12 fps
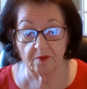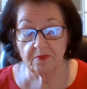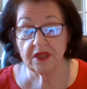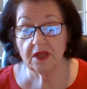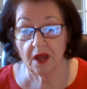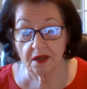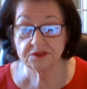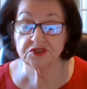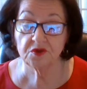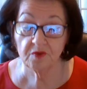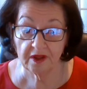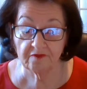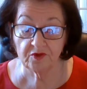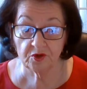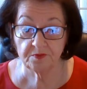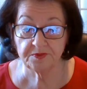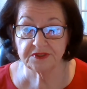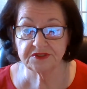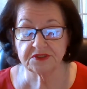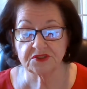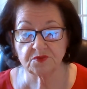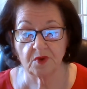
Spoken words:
And because you have lupus is